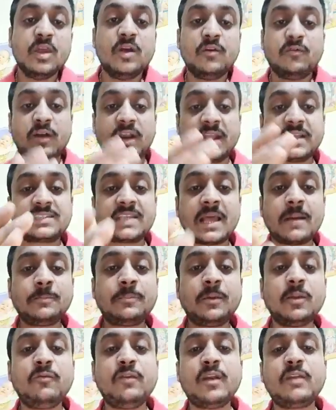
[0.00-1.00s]
For
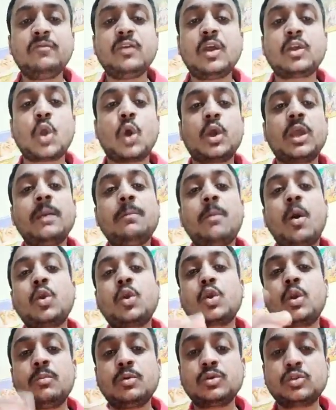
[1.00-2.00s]
example, when we are talking
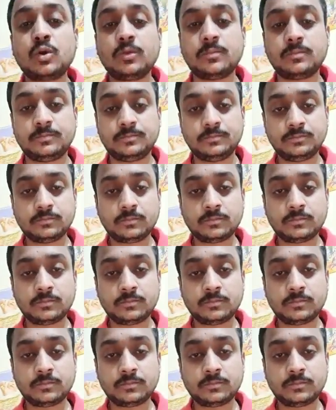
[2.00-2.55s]
about chromosome,